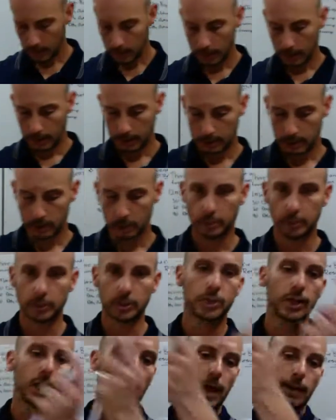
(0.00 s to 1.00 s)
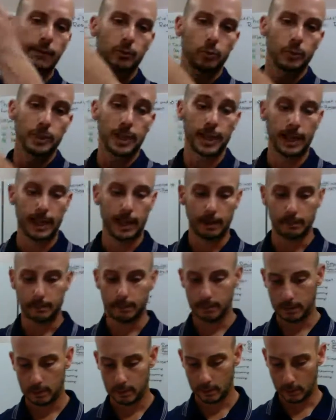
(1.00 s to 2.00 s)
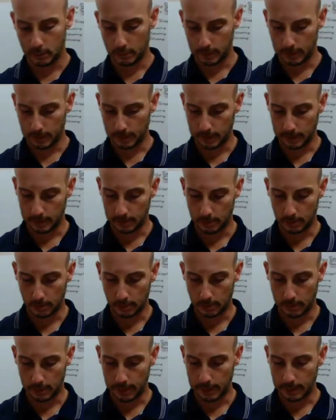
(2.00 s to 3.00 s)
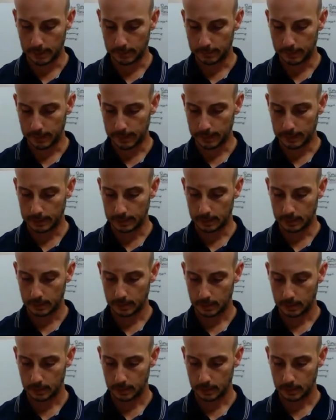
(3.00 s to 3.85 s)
And so the shaft we have on these are the Elevate,